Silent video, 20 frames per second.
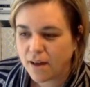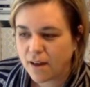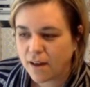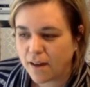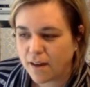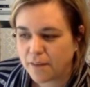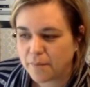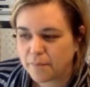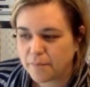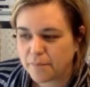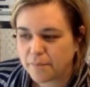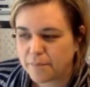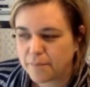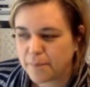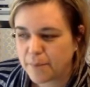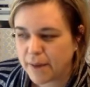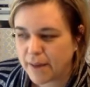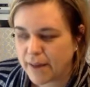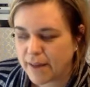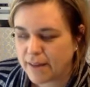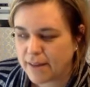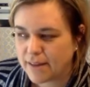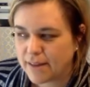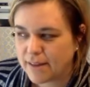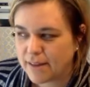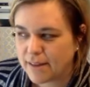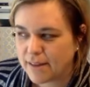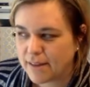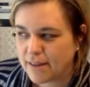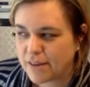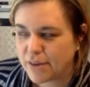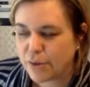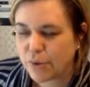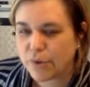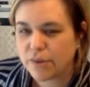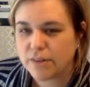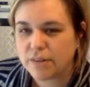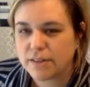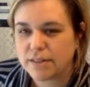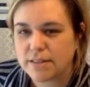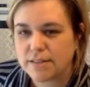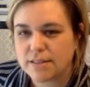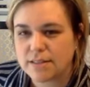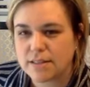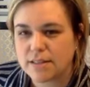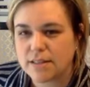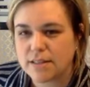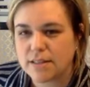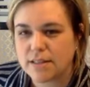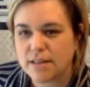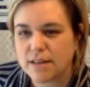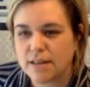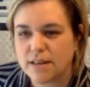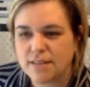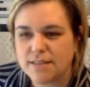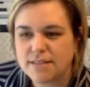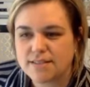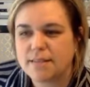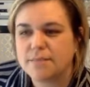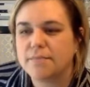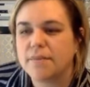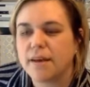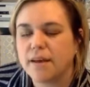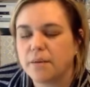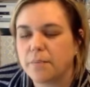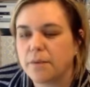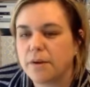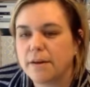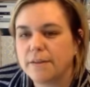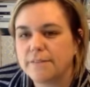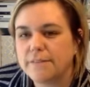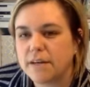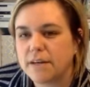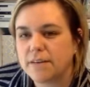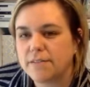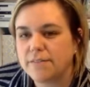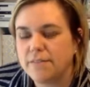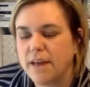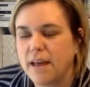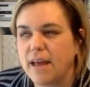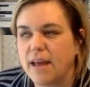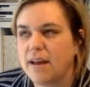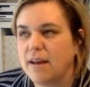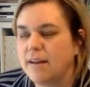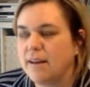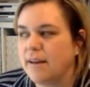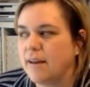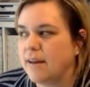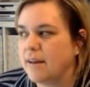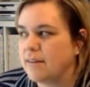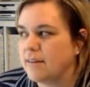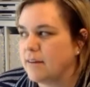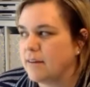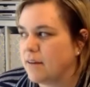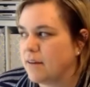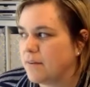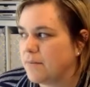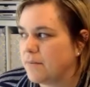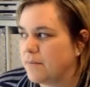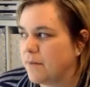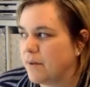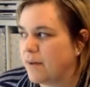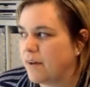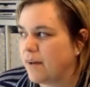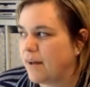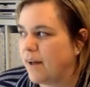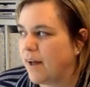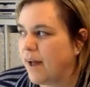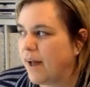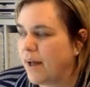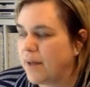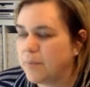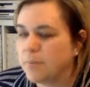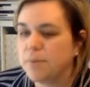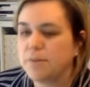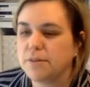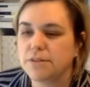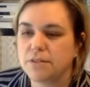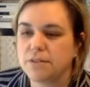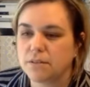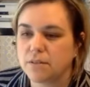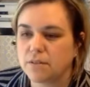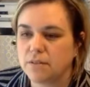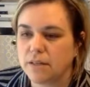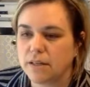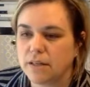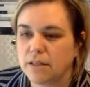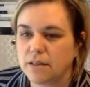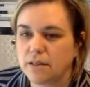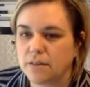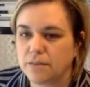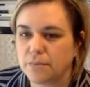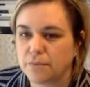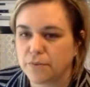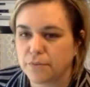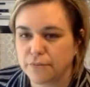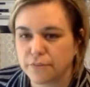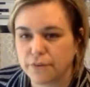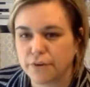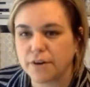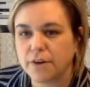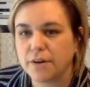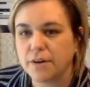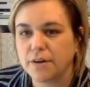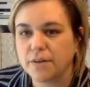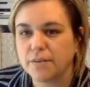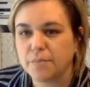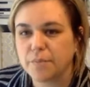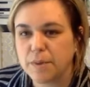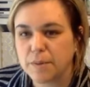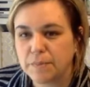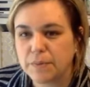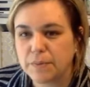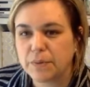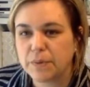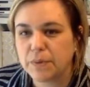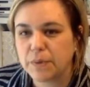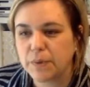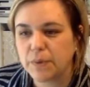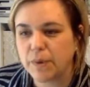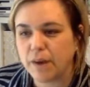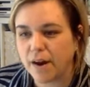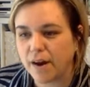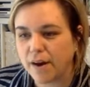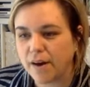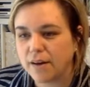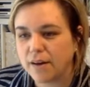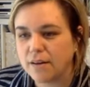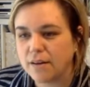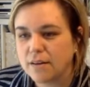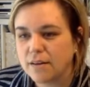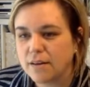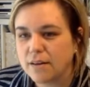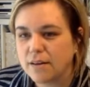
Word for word: um, but in New Orleans, it it seemed like a perfect fit. And um, I personally prefer people who are